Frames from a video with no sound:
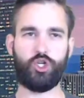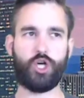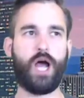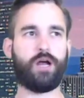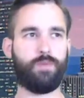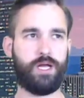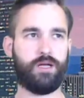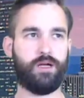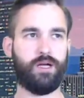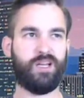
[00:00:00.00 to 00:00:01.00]
would shock me?
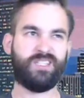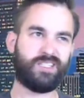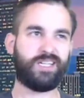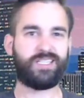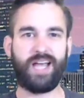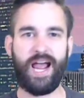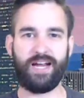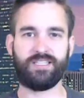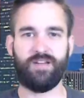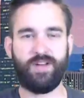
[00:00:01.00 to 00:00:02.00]
6
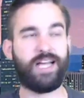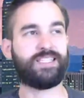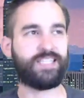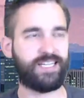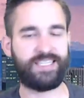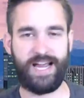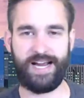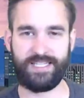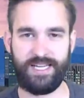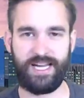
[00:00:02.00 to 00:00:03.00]
sacks. If he got 6
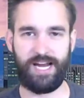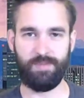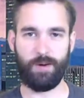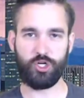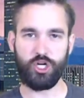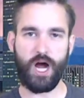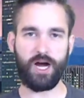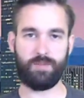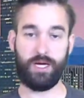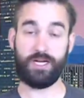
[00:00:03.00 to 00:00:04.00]
sacks in a game, that would
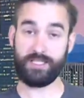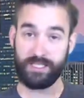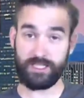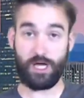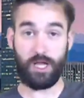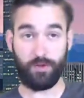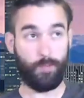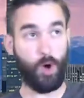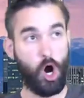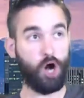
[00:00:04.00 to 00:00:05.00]
shock me, because it's
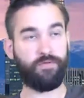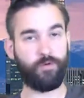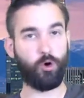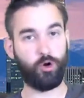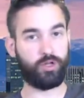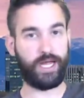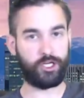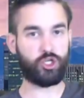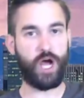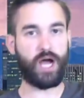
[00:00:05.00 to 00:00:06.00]
the bar for
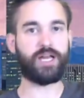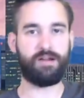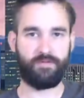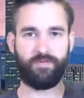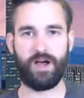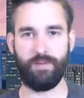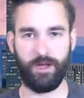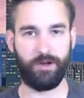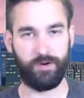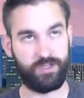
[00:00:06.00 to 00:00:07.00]
like shocking from Von
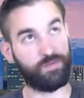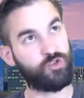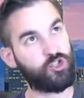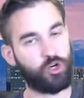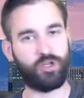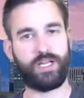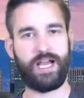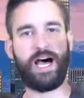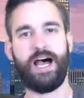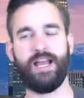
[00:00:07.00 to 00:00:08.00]
Miller is
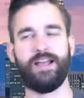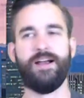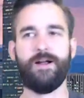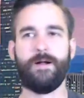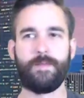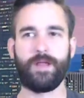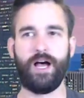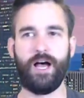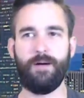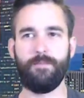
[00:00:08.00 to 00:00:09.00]
absurdly high.
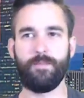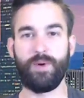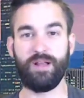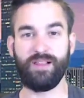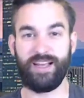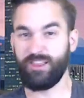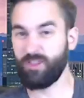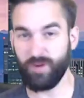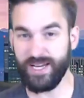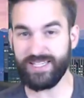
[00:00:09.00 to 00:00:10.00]
But
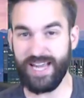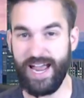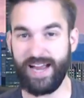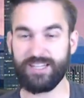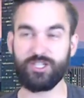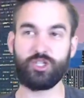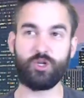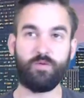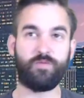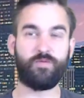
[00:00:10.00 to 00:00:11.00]
like 3 sacks,
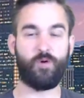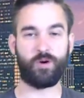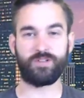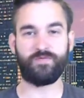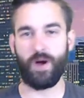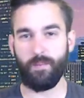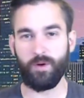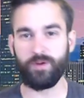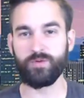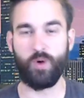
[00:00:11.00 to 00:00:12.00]
2 forced
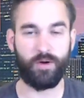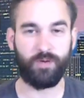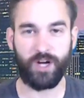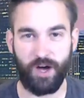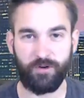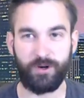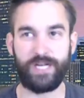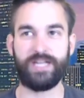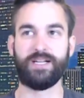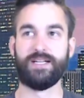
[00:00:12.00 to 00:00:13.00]
fumbles, 1
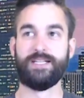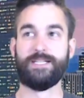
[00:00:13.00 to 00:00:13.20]
recovery.